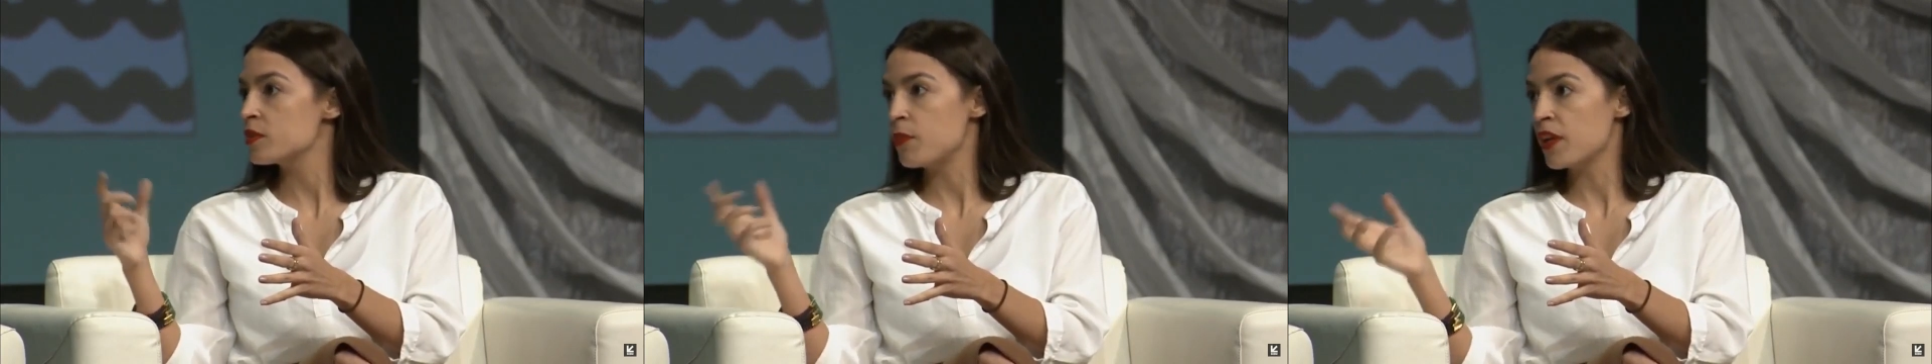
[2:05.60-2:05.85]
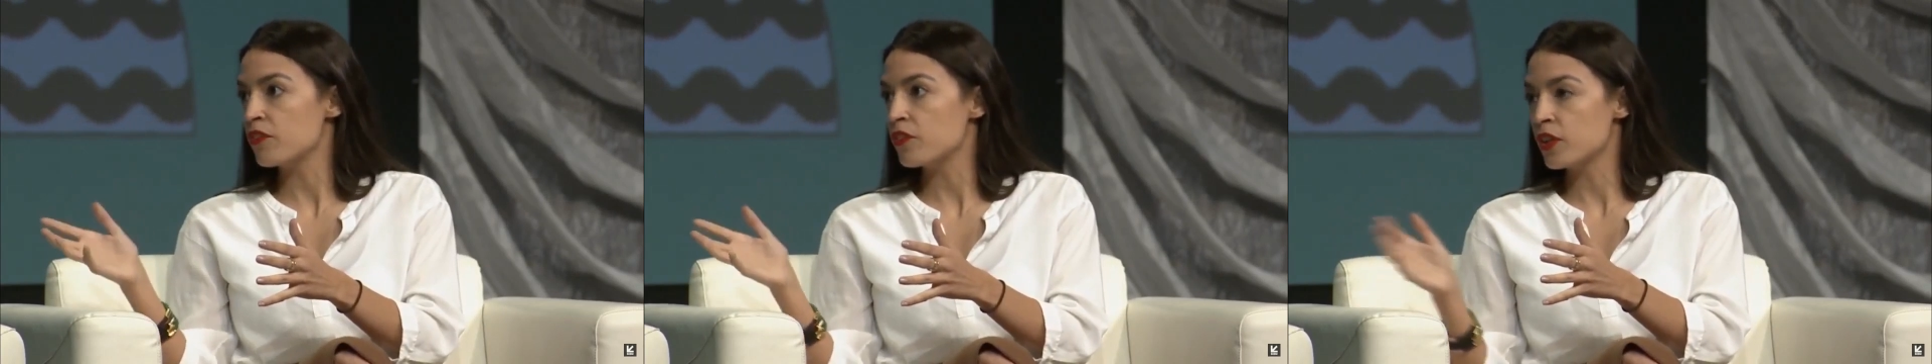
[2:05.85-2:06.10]
to
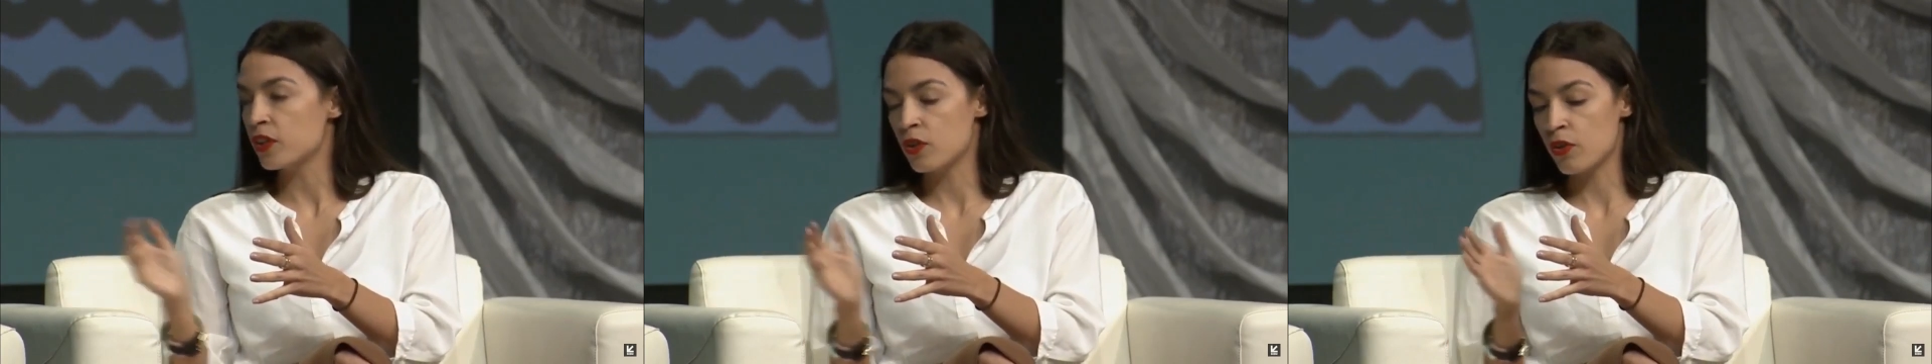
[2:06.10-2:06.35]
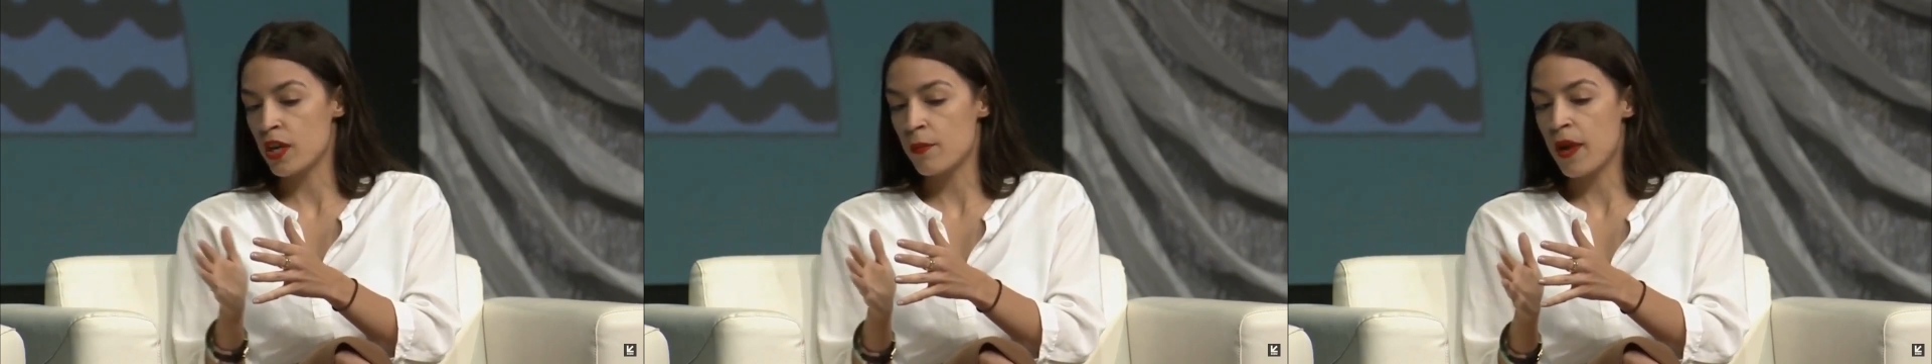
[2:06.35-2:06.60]
benefit a
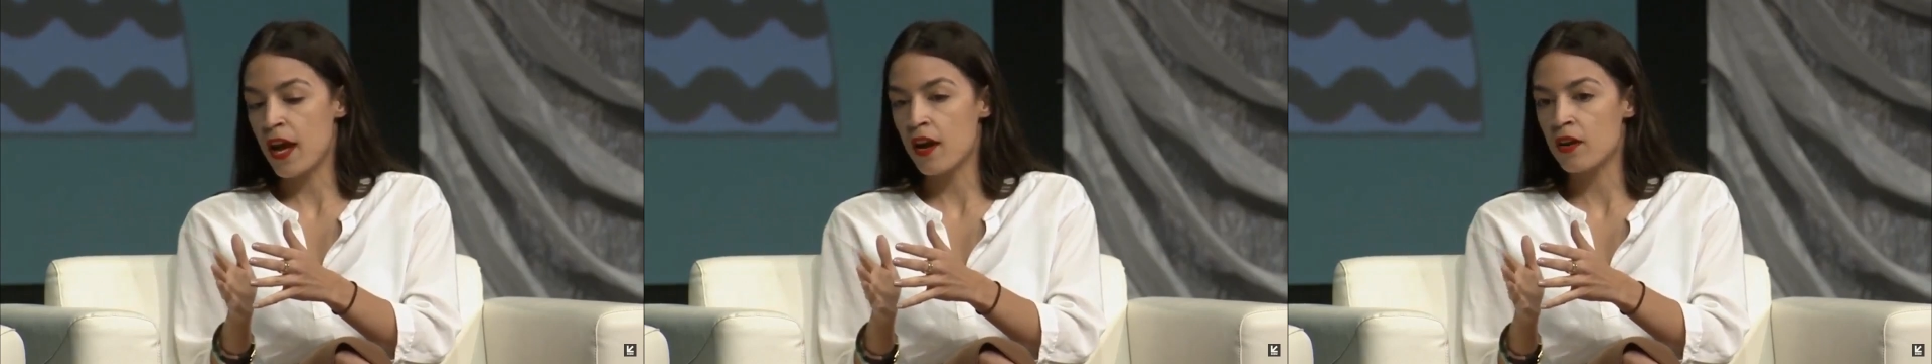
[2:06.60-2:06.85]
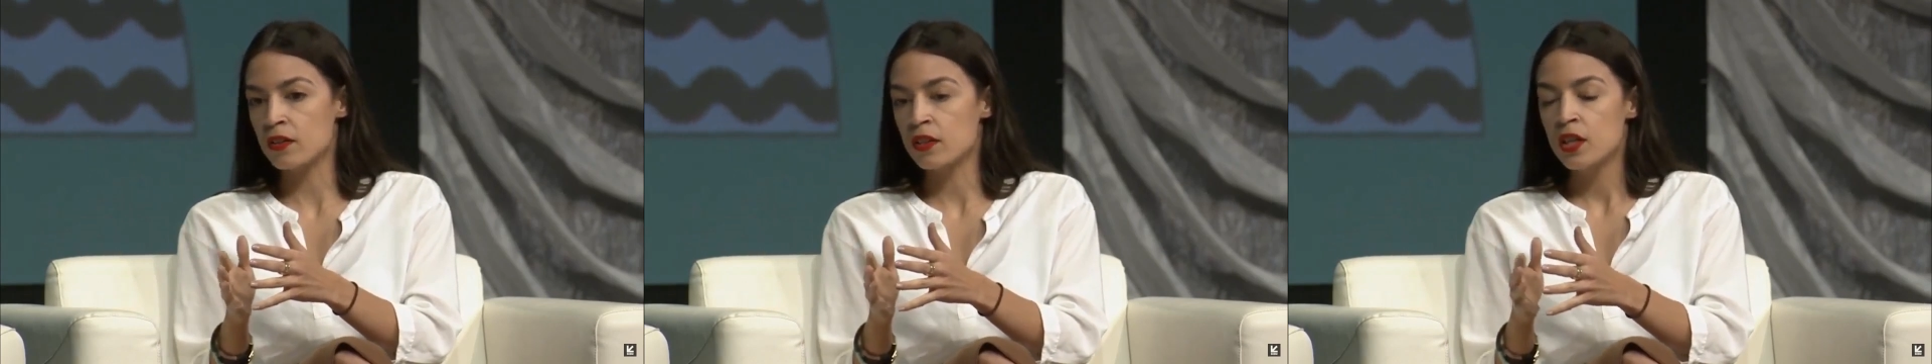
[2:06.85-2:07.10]
great
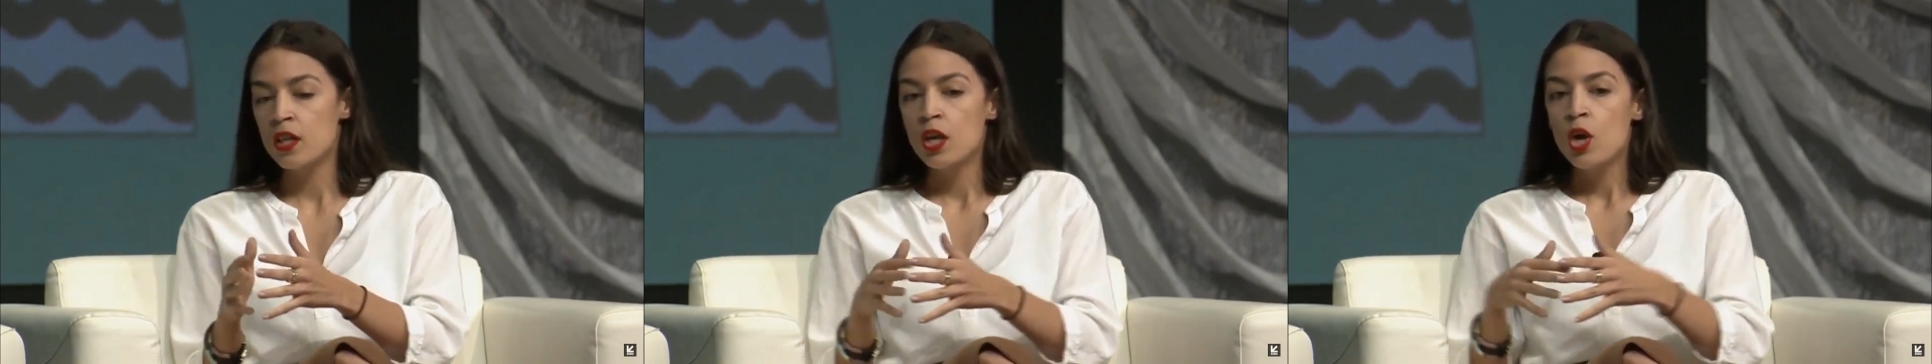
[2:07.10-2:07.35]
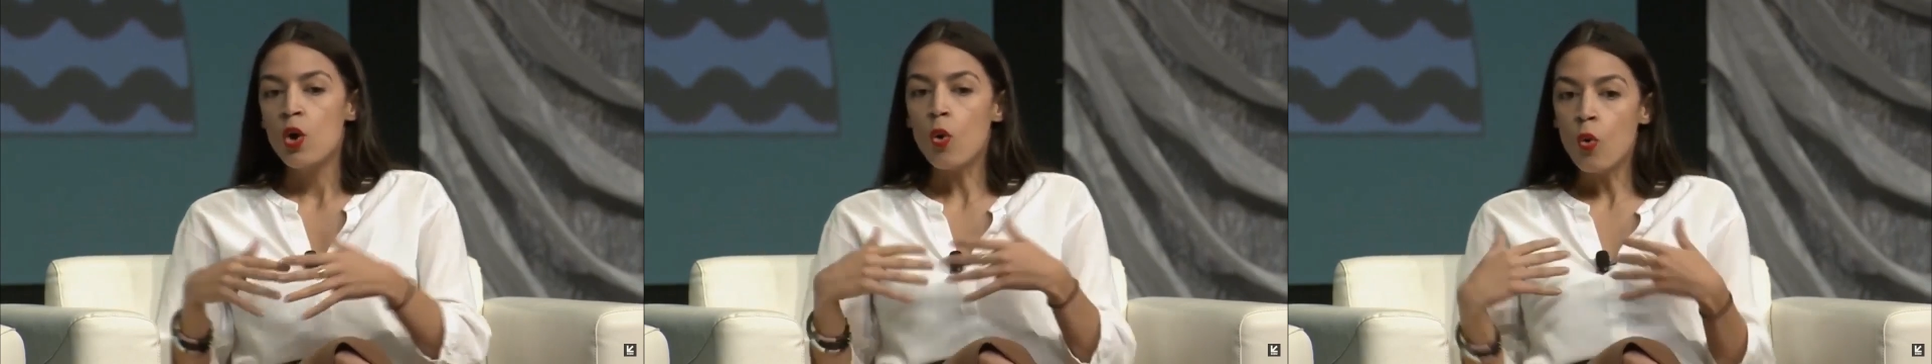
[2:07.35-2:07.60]
amount,
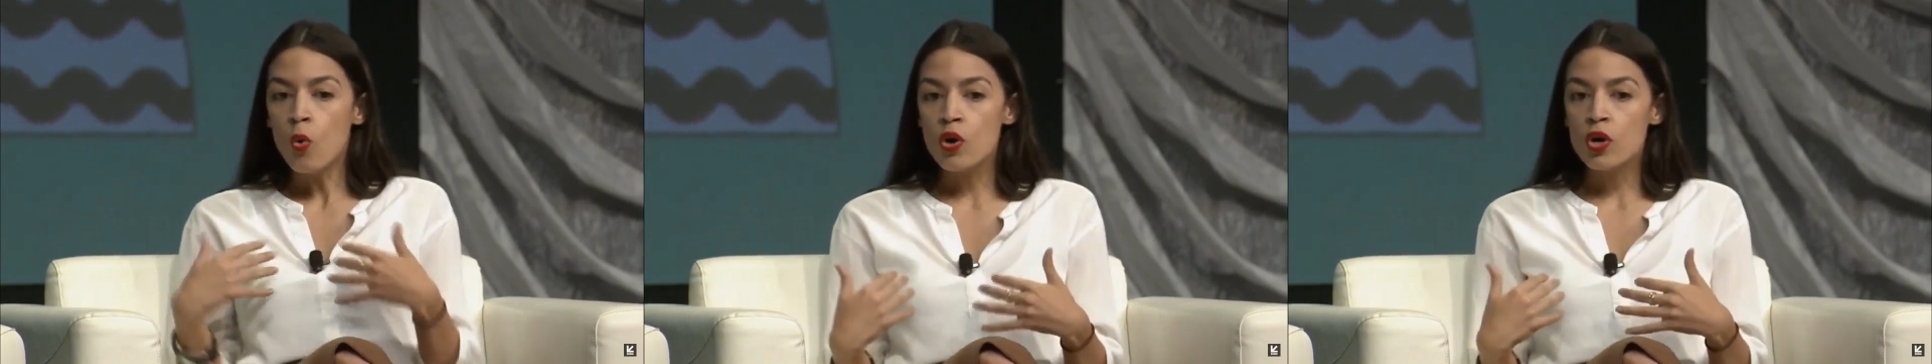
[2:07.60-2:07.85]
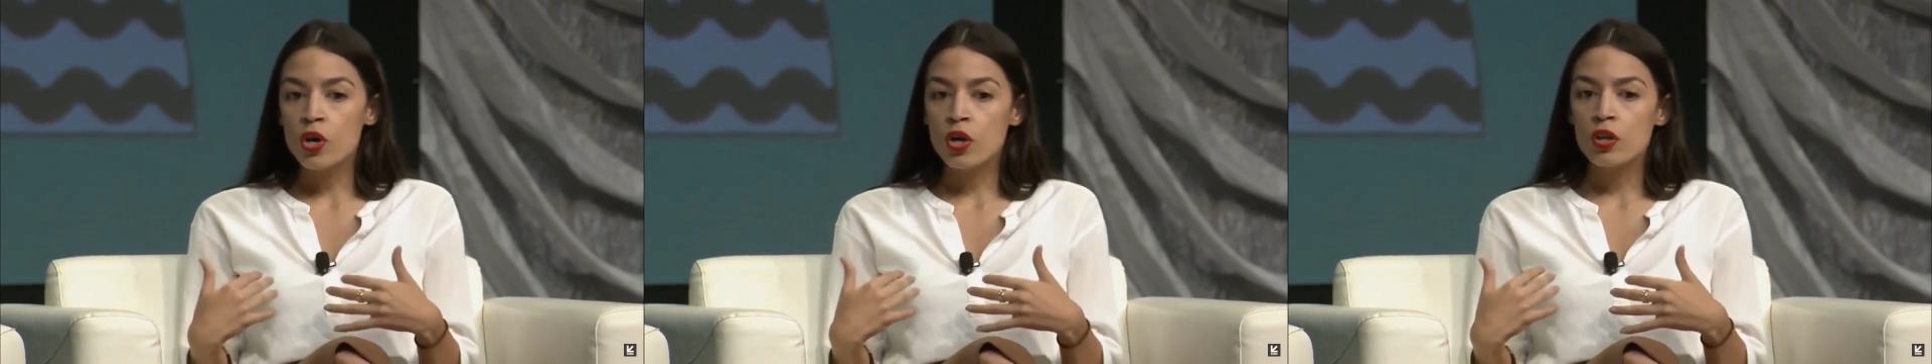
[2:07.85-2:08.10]

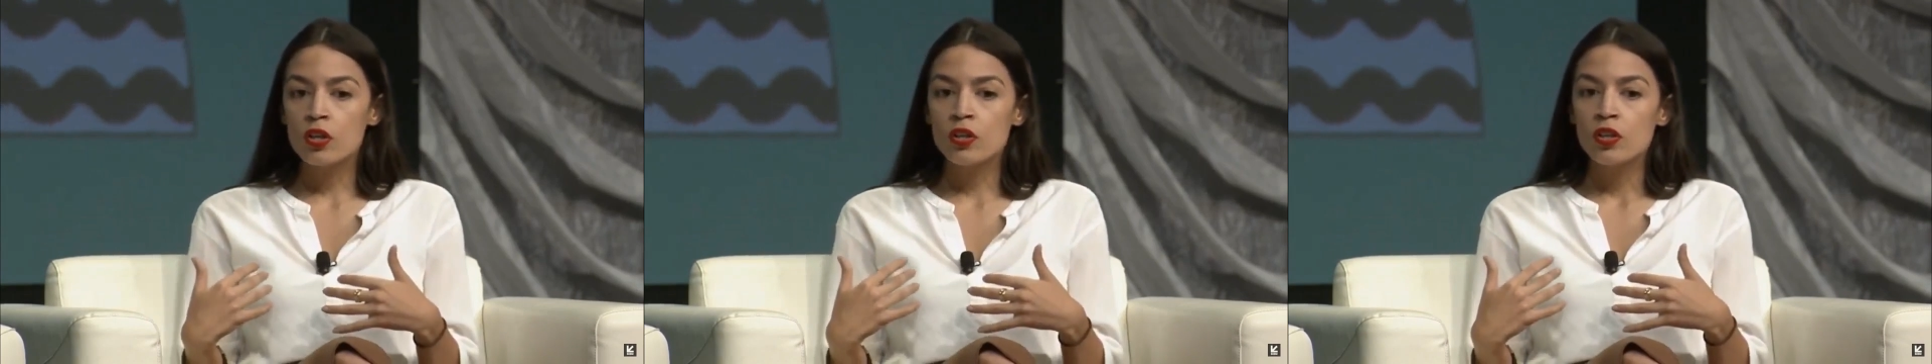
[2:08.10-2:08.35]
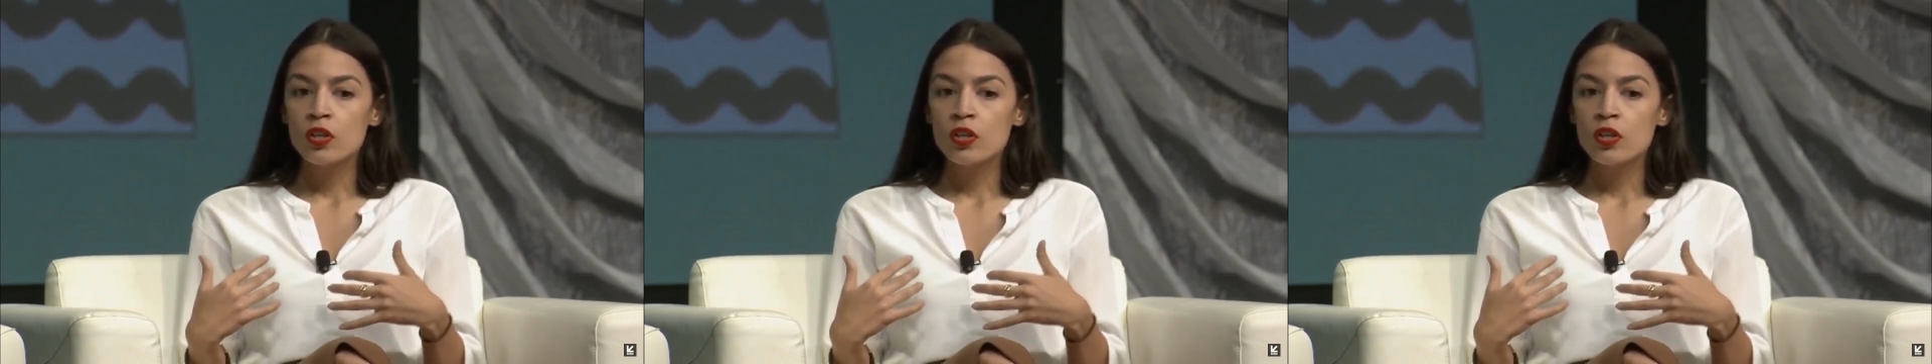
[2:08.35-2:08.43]
or